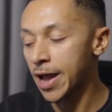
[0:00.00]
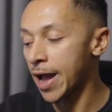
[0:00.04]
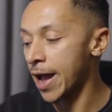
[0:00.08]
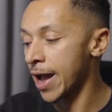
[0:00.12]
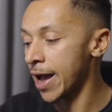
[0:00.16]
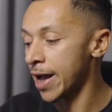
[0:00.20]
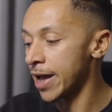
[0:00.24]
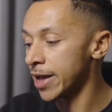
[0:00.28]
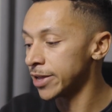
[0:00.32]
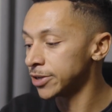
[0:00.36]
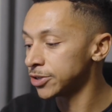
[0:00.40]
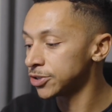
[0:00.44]

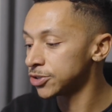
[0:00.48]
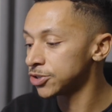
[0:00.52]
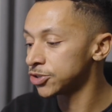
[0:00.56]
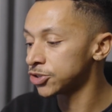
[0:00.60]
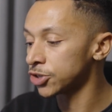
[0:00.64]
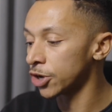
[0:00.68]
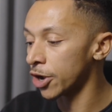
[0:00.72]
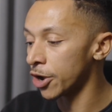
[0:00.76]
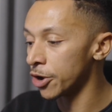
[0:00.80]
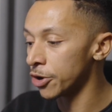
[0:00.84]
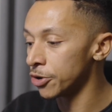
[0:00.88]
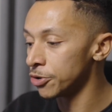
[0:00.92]
And
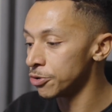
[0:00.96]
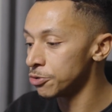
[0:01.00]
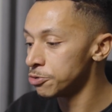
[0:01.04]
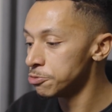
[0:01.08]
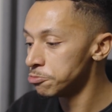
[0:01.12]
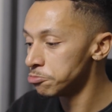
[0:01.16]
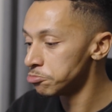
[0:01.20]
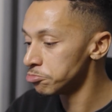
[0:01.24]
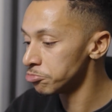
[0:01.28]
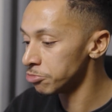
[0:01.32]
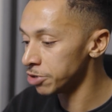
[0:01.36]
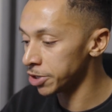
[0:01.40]

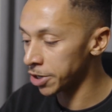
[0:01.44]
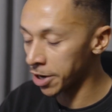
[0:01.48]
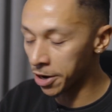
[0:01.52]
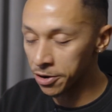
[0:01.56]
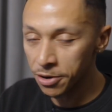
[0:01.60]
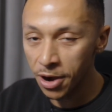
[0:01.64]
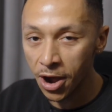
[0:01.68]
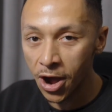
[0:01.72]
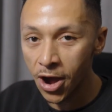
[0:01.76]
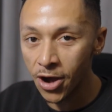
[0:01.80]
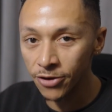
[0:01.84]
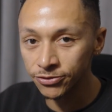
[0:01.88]
so, you
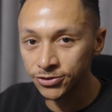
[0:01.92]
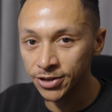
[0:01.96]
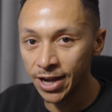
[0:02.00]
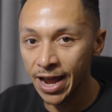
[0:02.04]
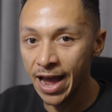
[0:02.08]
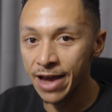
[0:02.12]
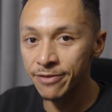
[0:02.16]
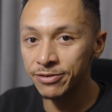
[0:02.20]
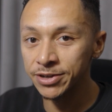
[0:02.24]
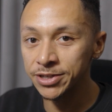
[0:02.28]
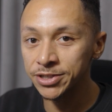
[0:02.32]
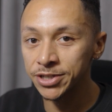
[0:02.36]
know, after
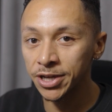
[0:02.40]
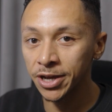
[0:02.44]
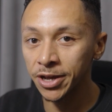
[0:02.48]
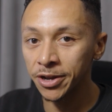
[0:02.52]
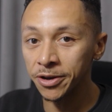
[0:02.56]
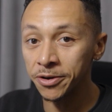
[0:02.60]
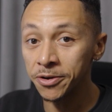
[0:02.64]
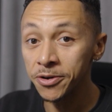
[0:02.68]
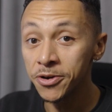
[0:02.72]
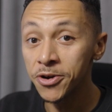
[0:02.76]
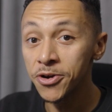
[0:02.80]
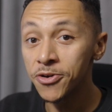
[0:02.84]
having
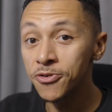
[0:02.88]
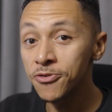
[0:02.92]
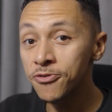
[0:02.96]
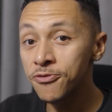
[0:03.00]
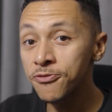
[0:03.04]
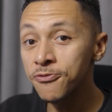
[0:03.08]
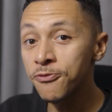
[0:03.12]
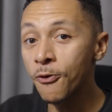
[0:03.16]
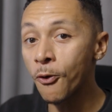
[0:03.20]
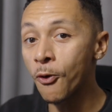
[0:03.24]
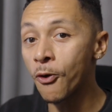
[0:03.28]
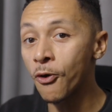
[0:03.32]
done
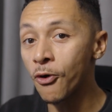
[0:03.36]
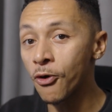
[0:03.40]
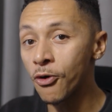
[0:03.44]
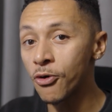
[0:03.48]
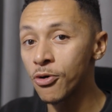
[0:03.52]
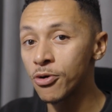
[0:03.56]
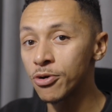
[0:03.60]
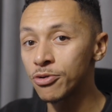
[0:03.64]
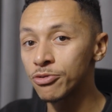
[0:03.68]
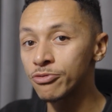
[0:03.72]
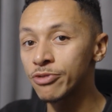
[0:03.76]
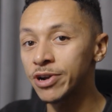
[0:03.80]

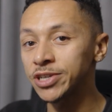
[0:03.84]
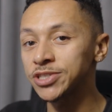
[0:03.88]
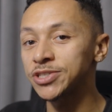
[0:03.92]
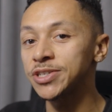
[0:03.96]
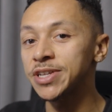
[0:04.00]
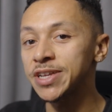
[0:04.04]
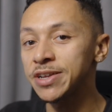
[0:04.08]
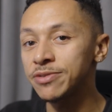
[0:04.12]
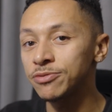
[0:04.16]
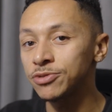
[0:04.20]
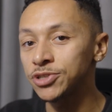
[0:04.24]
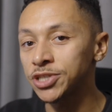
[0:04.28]
four
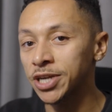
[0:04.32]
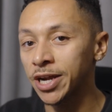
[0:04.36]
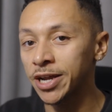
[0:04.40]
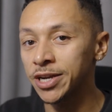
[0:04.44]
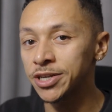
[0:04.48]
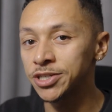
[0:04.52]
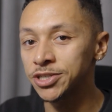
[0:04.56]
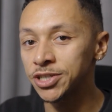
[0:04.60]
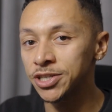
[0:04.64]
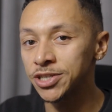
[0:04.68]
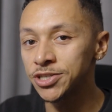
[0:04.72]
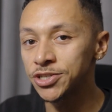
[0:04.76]
Resident Evil
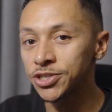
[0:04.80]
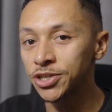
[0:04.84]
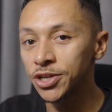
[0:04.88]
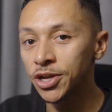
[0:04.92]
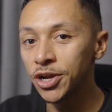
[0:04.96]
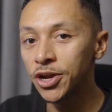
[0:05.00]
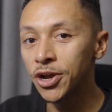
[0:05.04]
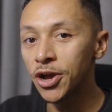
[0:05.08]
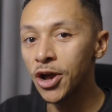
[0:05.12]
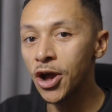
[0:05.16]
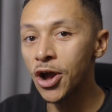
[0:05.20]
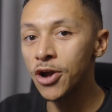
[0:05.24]
challenges
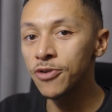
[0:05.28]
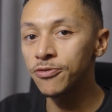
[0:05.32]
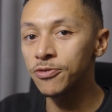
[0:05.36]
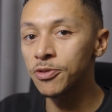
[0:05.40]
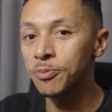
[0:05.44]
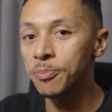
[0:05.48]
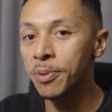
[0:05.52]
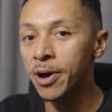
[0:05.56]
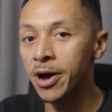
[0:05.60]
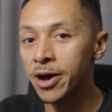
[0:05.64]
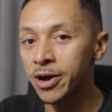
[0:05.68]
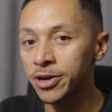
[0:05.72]
over
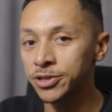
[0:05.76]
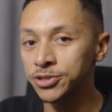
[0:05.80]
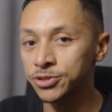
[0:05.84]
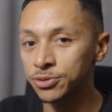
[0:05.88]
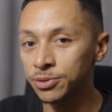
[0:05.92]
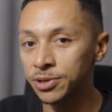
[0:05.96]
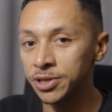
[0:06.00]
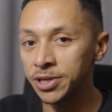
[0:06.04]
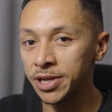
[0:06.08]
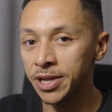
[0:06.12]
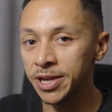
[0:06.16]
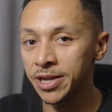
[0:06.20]
the past
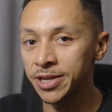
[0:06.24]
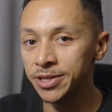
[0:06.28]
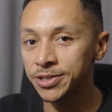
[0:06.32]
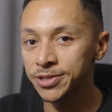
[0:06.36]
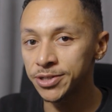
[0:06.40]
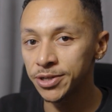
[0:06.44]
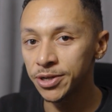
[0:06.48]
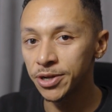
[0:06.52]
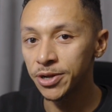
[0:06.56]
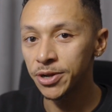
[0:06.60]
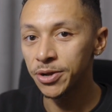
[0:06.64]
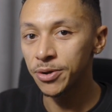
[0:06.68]
three
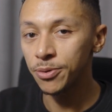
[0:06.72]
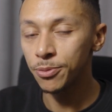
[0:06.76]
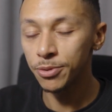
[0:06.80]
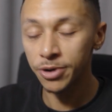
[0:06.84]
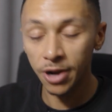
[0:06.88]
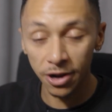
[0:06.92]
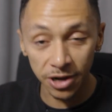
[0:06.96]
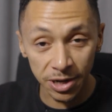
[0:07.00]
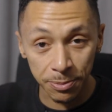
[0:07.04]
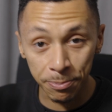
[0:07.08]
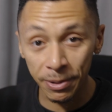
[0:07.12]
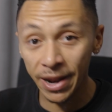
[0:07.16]
years, we'd
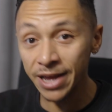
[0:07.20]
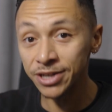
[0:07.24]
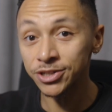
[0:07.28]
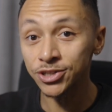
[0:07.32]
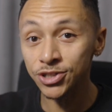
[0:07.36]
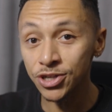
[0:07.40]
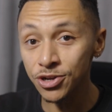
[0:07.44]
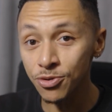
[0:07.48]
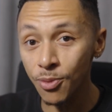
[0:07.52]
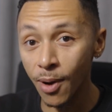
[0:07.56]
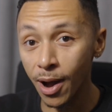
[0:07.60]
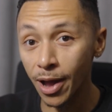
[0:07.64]
only plan to
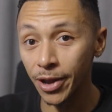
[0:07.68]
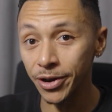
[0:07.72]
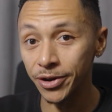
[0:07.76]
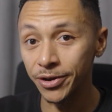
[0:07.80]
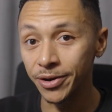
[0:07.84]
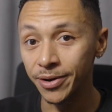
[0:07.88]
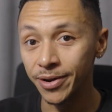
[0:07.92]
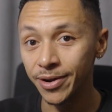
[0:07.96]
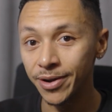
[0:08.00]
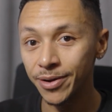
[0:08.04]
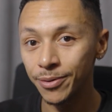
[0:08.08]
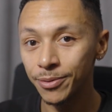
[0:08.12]
do
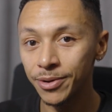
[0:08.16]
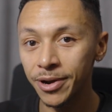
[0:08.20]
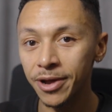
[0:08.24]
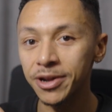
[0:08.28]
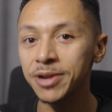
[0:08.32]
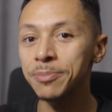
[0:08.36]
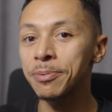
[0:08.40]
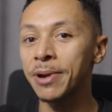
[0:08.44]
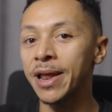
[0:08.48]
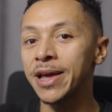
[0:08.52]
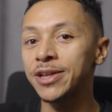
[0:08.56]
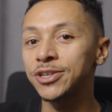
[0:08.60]
one. We'd
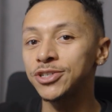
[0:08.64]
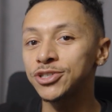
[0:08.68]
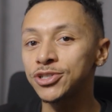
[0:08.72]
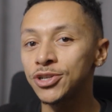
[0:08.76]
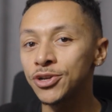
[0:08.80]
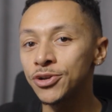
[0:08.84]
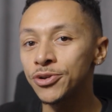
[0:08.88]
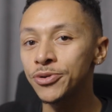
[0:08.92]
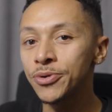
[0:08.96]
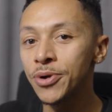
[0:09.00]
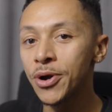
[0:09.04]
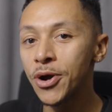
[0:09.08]
only plan to
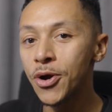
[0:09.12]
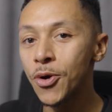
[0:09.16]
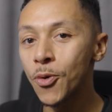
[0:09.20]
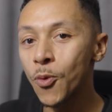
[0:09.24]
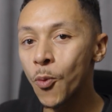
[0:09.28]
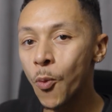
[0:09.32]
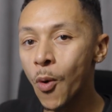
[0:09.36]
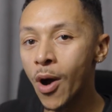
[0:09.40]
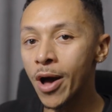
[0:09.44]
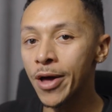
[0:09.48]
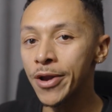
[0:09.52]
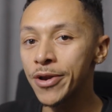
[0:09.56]
do
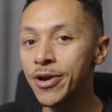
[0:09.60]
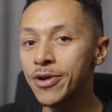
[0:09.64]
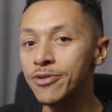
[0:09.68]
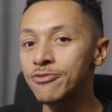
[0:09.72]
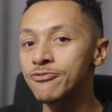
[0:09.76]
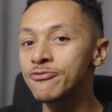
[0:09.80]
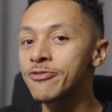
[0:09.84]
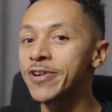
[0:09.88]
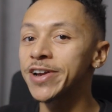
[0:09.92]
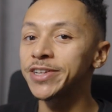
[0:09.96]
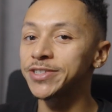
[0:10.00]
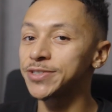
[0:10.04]
one
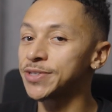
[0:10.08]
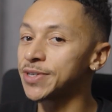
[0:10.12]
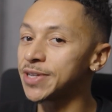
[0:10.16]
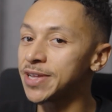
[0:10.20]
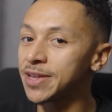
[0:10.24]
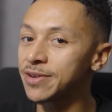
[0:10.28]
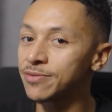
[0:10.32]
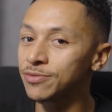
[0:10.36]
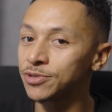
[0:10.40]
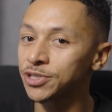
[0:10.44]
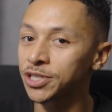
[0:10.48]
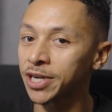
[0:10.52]
Resident
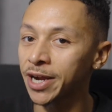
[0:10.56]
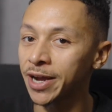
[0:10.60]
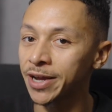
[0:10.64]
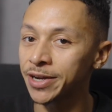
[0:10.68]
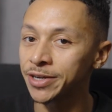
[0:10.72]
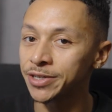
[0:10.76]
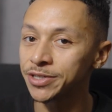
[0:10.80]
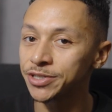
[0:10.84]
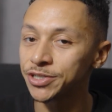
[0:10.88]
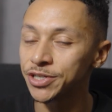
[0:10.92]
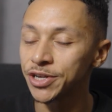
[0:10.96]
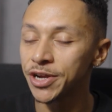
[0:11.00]
Evil
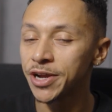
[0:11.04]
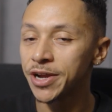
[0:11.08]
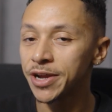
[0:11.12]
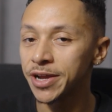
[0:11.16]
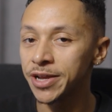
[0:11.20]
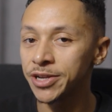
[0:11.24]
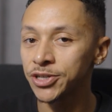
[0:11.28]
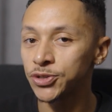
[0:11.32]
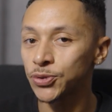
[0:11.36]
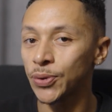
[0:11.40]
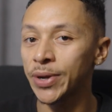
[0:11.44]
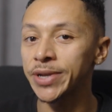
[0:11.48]
challenge
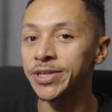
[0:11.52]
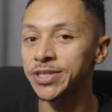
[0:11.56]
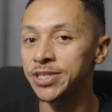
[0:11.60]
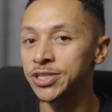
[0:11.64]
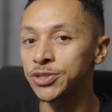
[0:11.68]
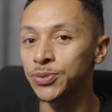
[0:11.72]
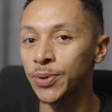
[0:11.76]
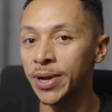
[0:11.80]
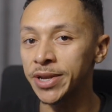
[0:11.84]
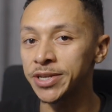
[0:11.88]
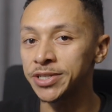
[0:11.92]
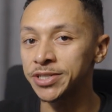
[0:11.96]
in twenty
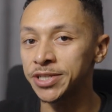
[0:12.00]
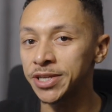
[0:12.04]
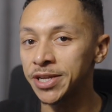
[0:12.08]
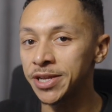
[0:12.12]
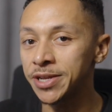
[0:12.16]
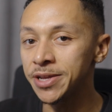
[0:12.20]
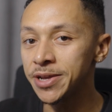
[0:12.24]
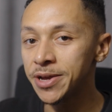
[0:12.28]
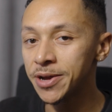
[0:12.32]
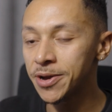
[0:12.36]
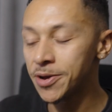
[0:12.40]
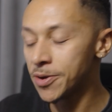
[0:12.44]

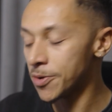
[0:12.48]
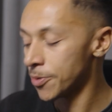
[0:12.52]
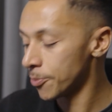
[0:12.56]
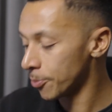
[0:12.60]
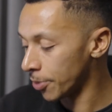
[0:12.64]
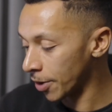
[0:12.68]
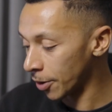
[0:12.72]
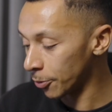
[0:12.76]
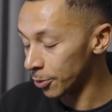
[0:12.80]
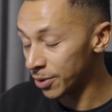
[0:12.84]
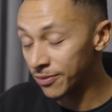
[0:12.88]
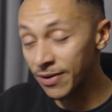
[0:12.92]
twenty,
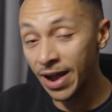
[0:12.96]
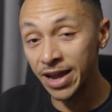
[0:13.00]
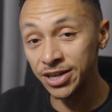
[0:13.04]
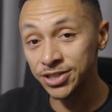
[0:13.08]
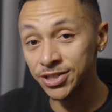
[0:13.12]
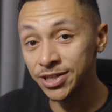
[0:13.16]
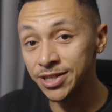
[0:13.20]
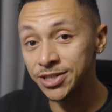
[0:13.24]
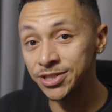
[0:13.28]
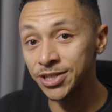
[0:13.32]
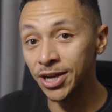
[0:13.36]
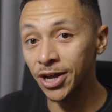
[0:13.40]
but we've
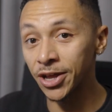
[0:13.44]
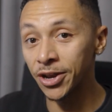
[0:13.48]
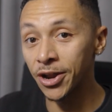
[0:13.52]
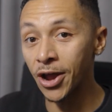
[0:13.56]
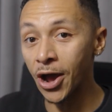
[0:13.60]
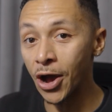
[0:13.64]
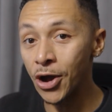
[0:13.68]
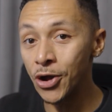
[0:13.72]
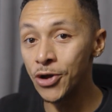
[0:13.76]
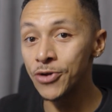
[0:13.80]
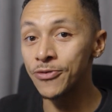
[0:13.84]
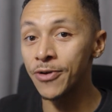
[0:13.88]
actually done
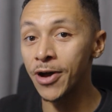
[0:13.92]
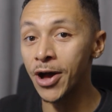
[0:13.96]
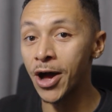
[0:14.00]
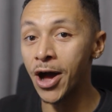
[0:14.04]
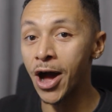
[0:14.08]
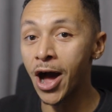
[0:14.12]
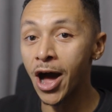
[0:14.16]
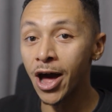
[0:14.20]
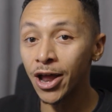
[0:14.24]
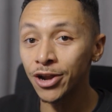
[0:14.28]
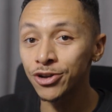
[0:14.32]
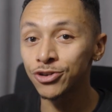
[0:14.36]
over one
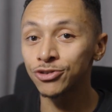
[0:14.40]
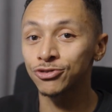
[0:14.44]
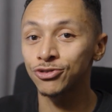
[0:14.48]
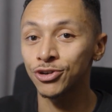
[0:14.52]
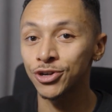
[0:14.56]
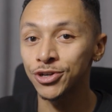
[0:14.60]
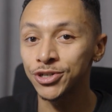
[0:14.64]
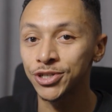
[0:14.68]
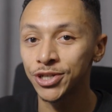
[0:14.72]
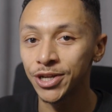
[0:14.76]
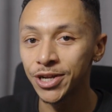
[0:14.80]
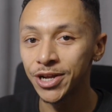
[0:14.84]

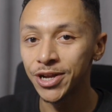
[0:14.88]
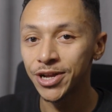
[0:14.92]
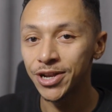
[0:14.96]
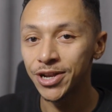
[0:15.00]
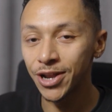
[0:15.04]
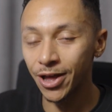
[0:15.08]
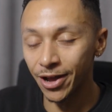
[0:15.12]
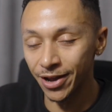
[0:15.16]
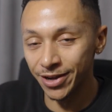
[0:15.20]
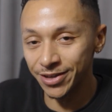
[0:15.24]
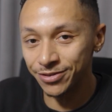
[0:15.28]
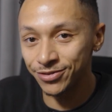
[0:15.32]
hundred
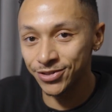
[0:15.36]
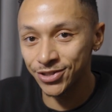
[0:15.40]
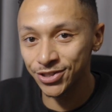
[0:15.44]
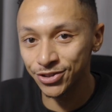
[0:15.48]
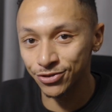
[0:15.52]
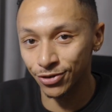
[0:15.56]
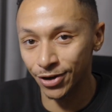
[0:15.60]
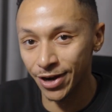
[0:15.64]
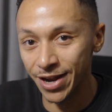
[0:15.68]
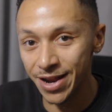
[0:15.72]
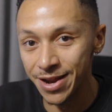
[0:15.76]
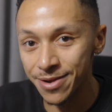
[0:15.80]
live
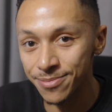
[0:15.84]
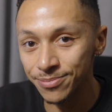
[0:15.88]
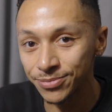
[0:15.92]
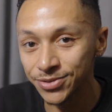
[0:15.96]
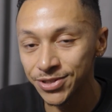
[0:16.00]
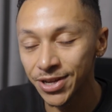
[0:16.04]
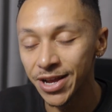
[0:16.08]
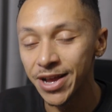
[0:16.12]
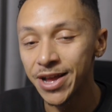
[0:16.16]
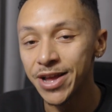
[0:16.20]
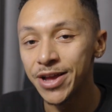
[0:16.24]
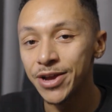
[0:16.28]

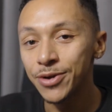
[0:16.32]
streams.